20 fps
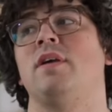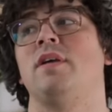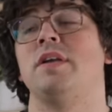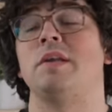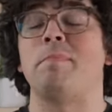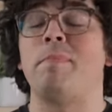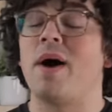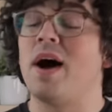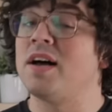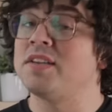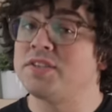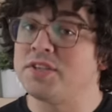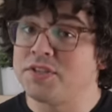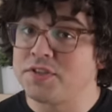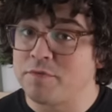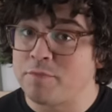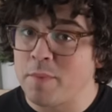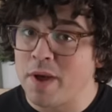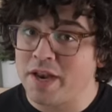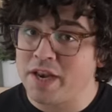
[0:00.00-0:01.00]
deposits
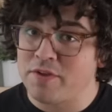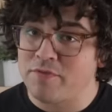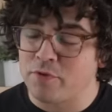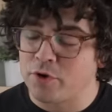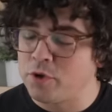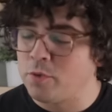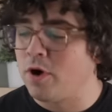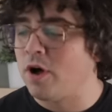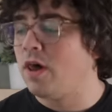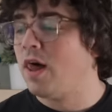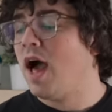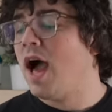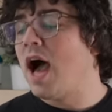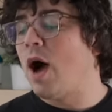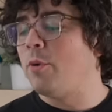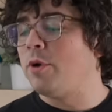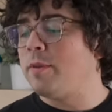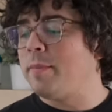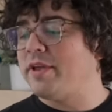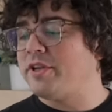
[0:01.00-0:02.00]
of money for you all,
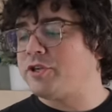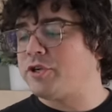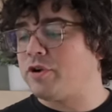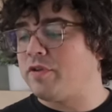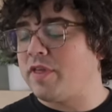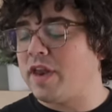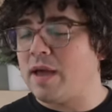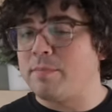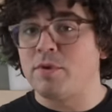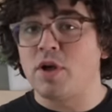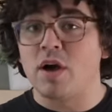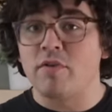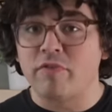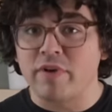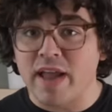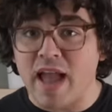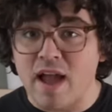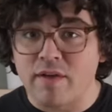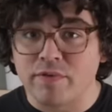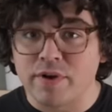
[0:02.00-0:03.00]
I want to make sure that I'm
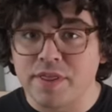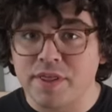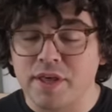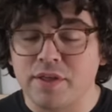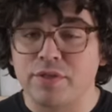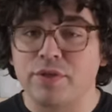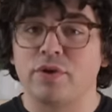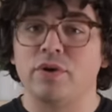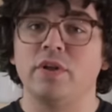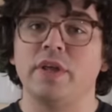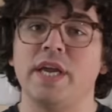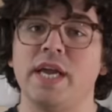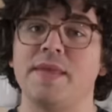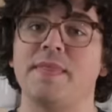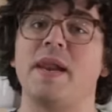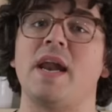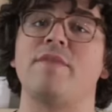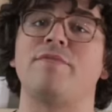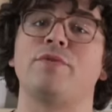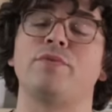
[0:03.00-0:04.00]
covering everything thoroughly
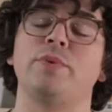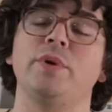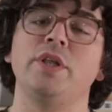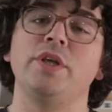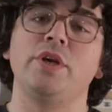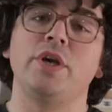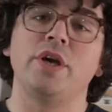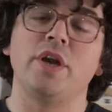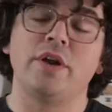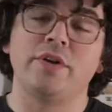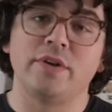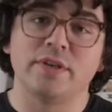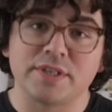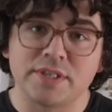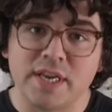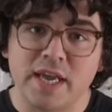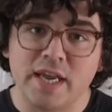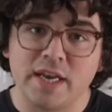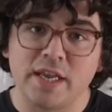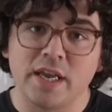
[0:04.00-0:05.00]
and that I have a really good
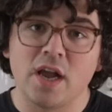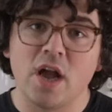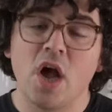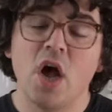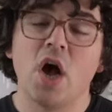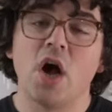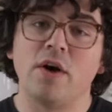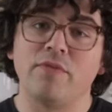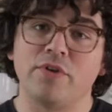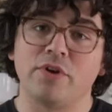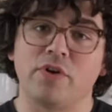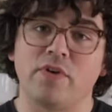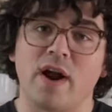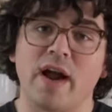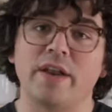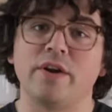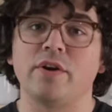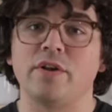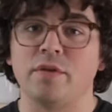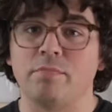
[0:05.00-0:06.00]
understanding of the
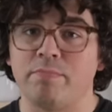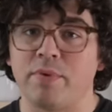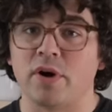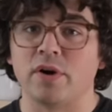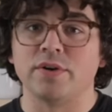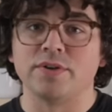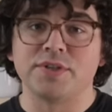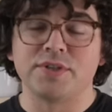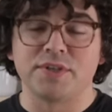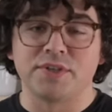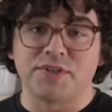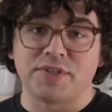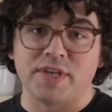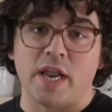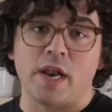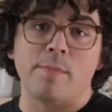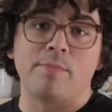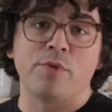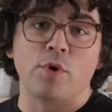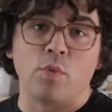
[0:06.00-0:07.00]
grinder, the burrs, the
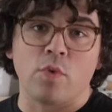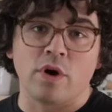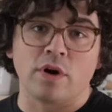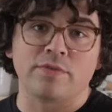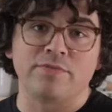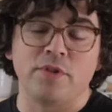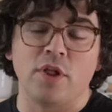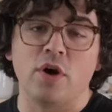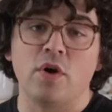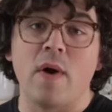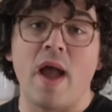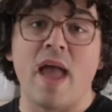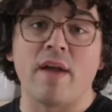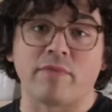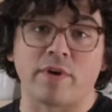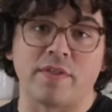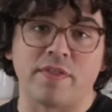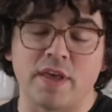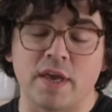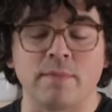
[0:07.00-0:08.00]
setup, the workflow,
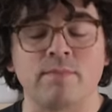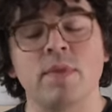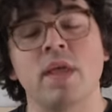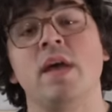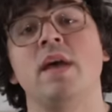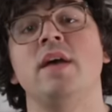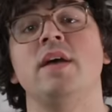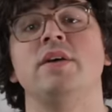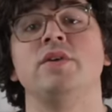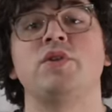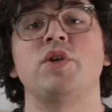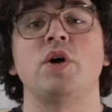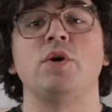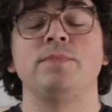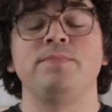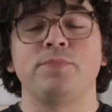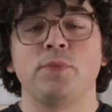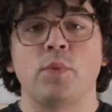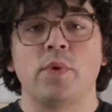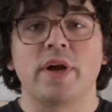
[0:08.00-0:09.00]
everything.
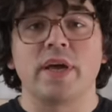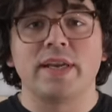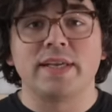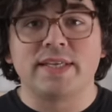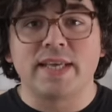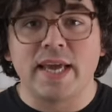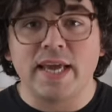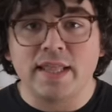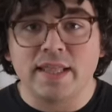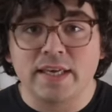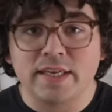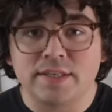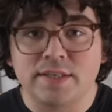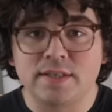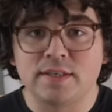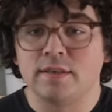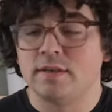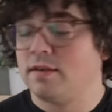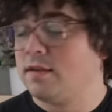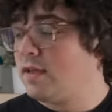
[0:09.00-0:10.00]
So we're going to take
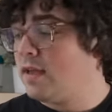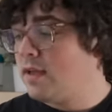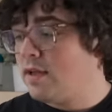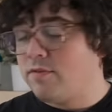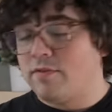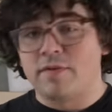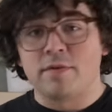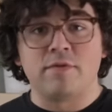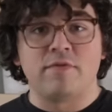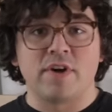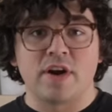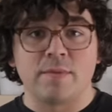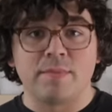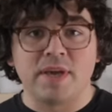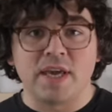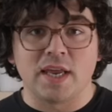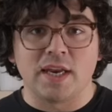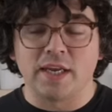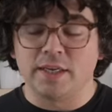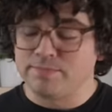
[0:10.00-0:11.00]
this from the very
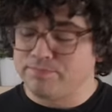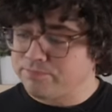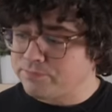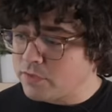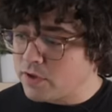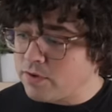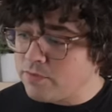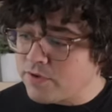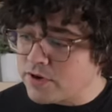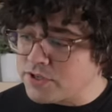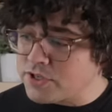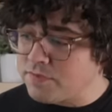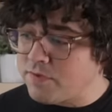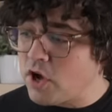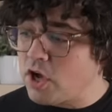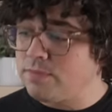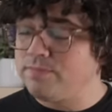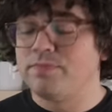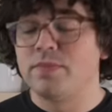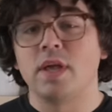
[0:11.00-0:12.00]
beginning. First of
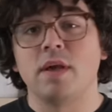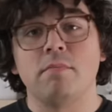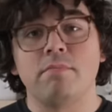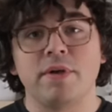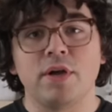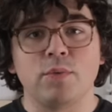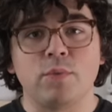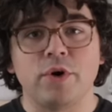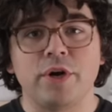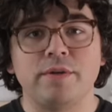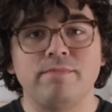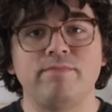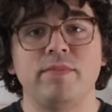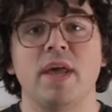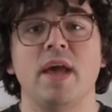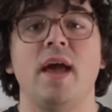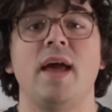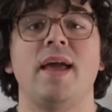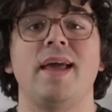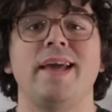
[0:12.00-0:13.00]
all, Bentwood.
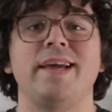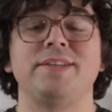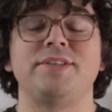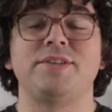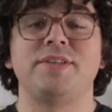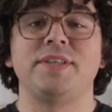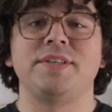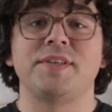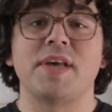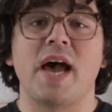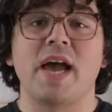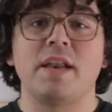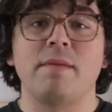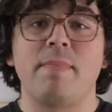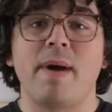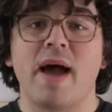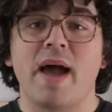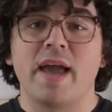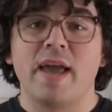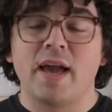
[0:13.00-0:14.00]
It's designed
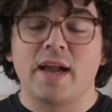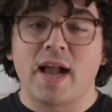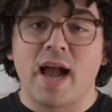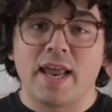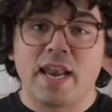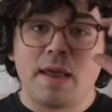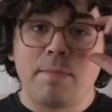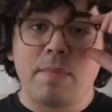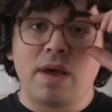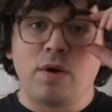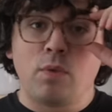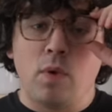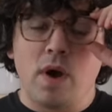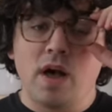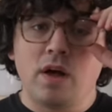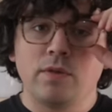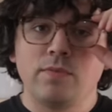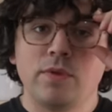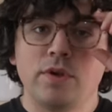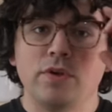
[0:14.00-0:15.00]
by a guy named
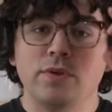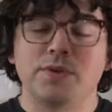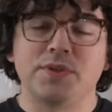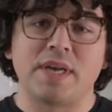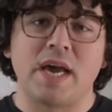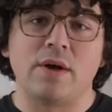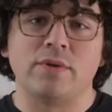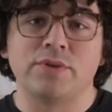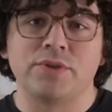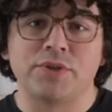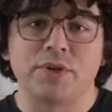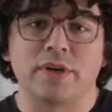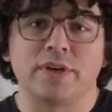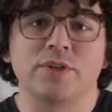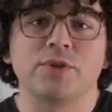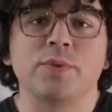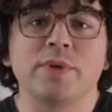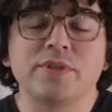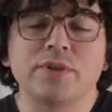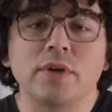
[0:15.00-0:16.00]
Manuel, who is out in
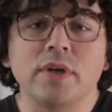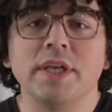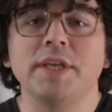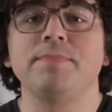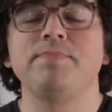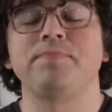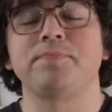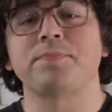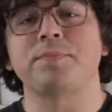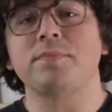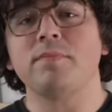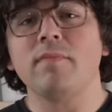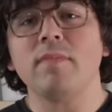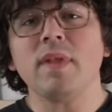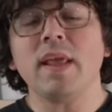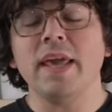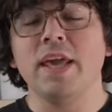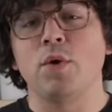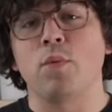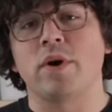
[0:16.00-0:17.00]
Zurich, Switzerland.
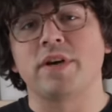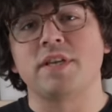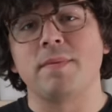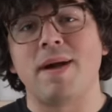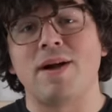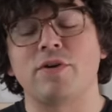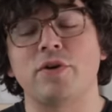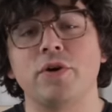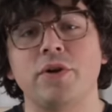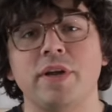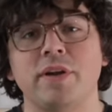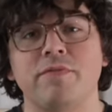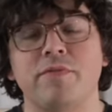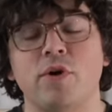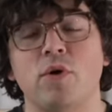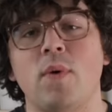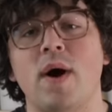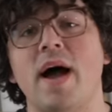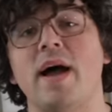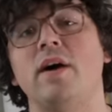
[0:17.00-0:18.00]
He worked at Mount Koenig for
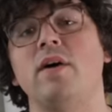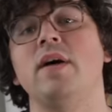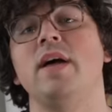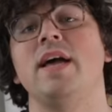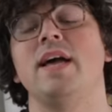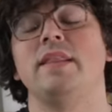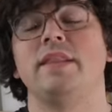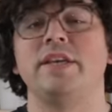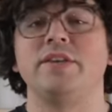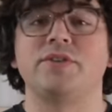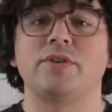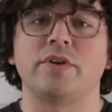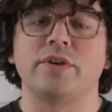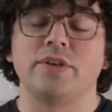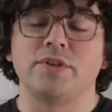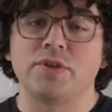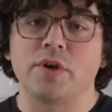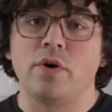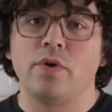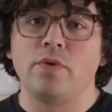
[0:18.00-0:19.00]
a while, and then he started
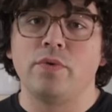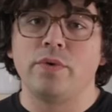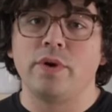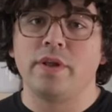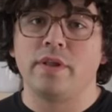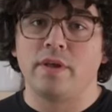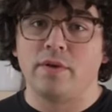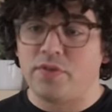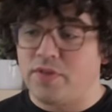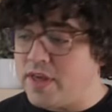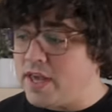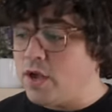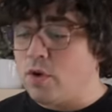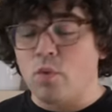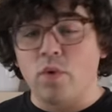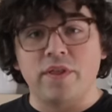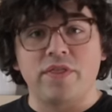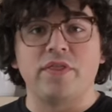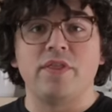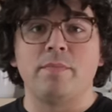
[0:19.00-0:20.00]
his own thing
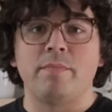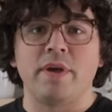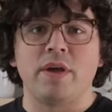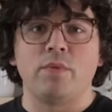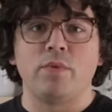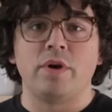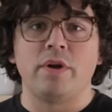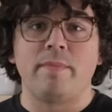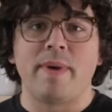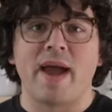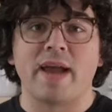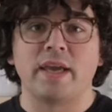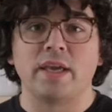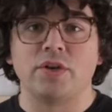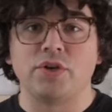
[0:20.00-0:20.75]
with the Bentwood back